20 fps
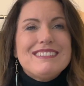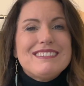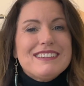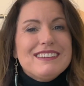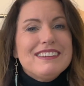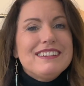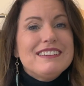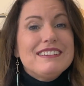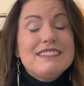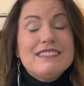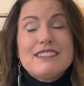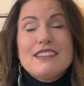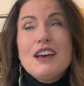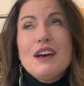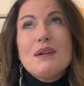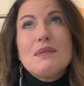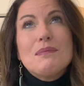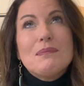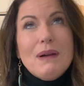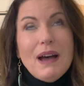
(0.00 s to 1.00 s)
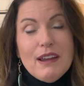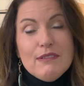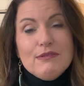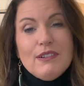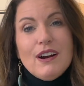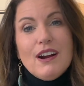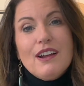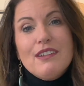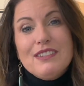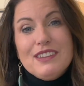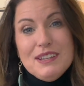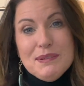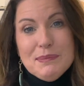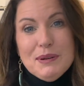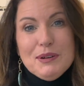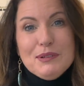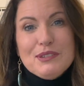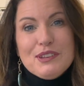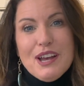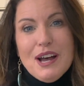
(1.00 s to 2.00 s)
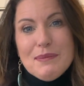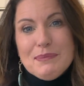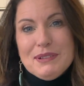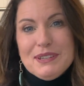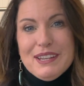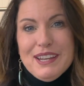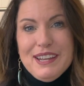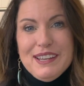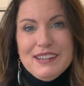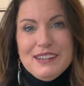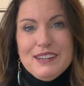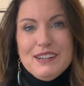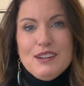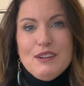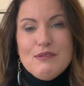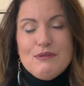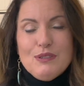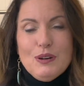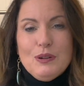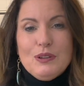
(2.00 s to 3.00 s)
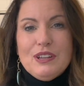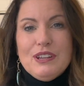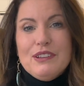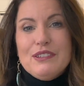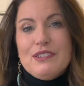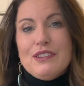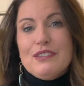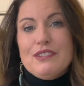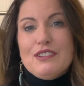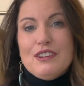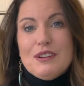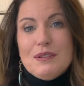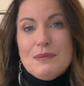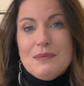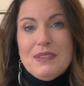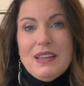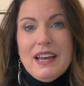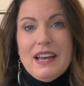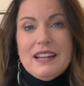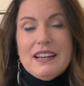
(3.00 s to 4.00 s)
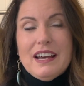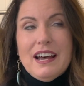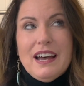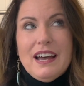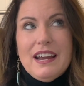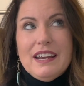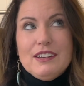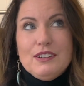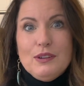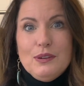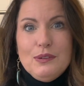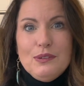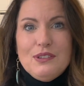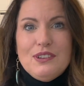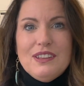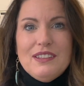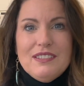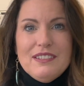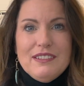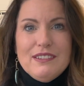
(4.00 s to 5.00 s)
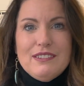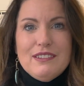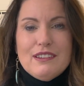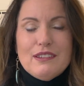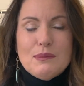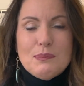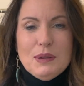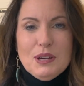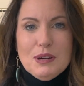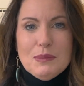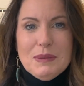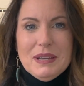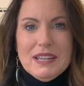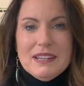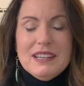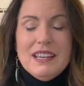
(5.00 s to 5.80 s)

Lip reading: is by far the most complicated folding system that I used in this experiment,